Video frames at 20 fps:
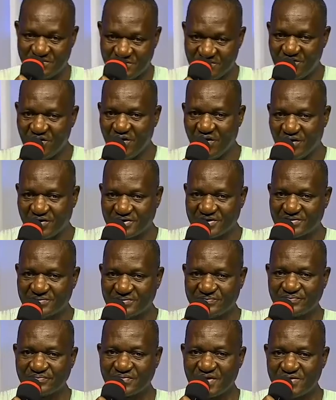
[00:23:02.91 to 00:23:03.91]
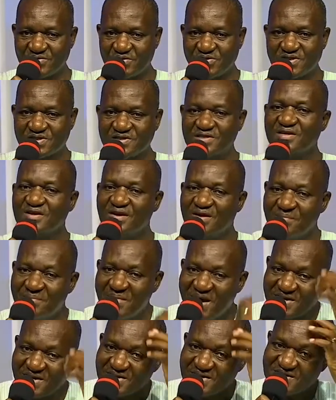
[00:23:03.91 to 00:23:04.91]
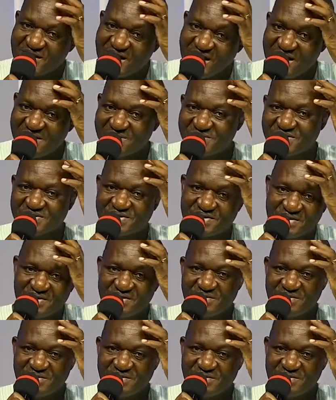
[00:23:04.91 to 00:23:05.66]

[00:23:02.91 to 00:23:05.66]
God. You see, many times,